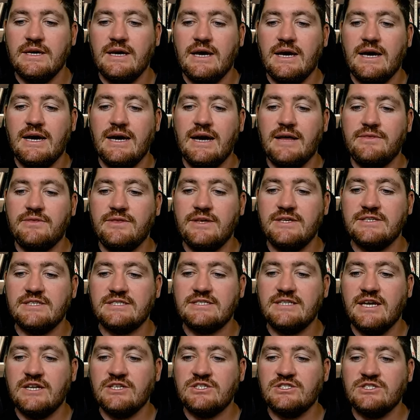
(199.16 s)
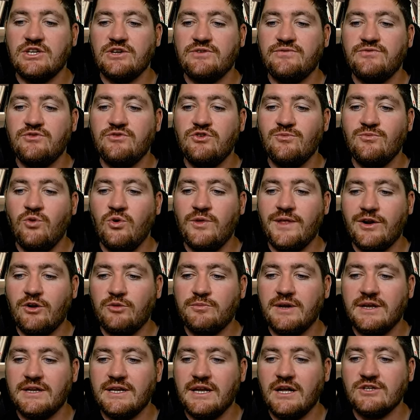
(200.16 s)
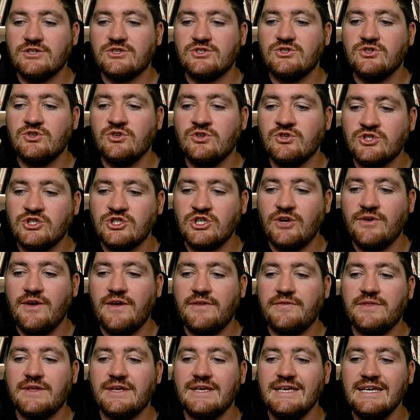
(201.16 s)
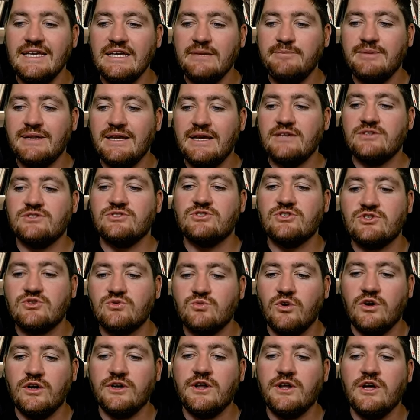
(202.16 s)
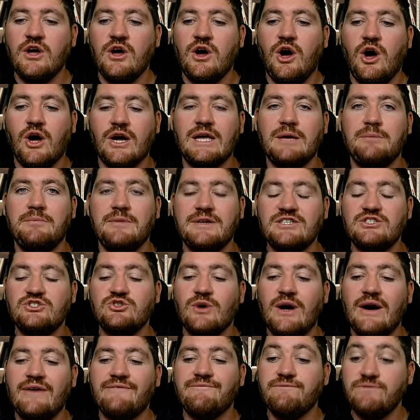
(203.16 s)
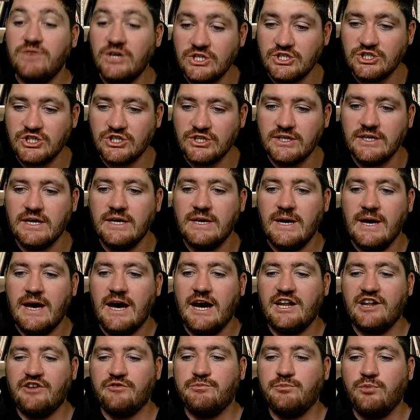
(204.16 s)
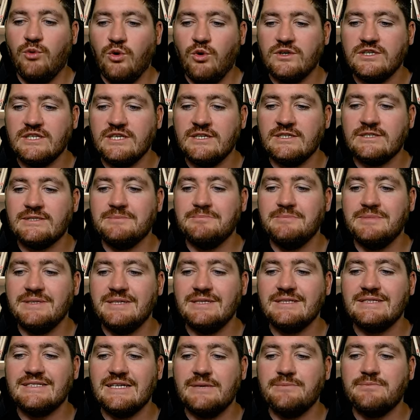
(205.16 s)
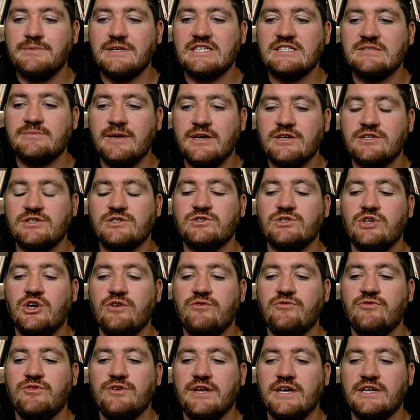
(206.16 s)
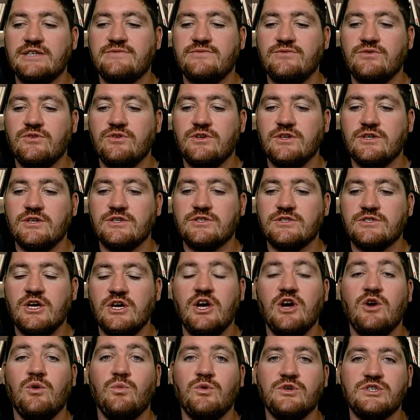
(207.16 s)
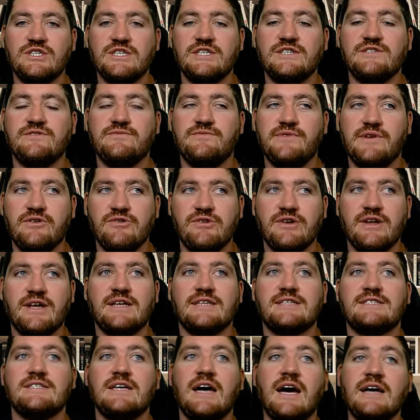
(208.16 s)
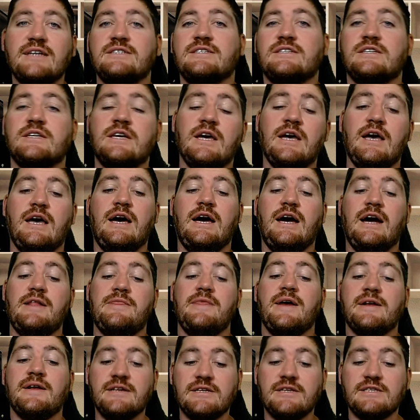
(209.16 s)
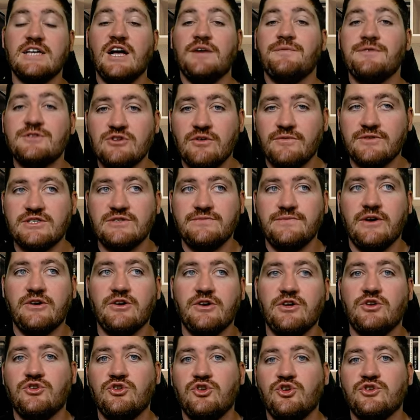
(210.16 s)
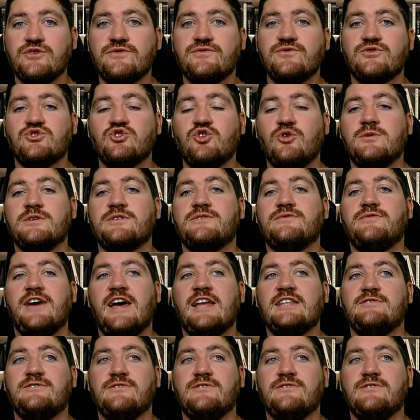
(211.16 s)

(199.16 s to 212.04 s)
Uh, these extensions and a few more that will be announced soon show that the key players in the squad are committed to our vision and have bought in to build something special over the next few years, which is very exciting. Uh, that in itself is obviously very good news for Stormers fans.